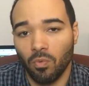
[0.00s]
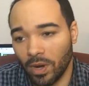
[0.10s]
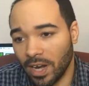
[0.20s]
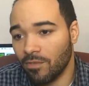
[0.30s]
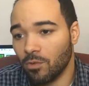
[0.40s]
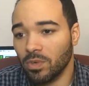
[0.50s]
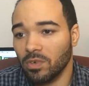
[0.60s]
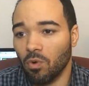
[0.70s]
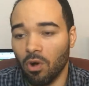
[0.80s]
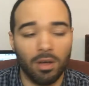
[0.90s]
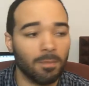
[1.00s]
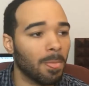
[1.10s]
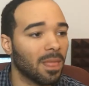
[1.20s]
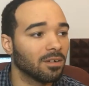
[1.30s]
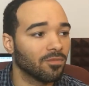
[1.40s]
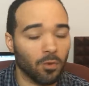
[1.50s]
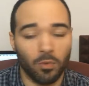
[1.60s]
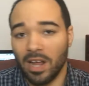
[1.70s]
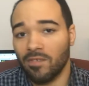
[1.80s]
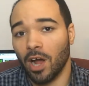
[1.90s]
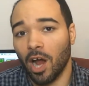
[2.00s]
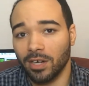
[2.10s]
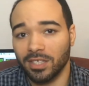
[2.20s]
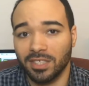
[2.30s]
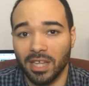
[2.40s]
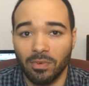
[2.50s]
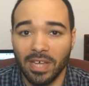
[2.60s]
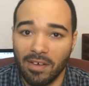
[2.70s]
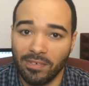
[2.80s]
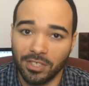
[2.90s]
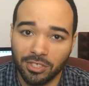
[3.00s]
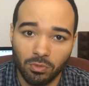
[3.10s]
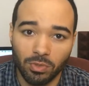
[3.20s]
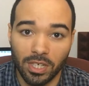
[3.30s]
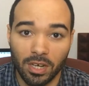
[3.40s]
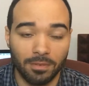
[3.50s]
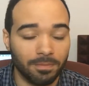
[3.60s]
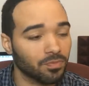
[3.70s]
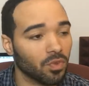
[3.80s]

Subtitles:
whenever we want for whatever artist that we have in the studio.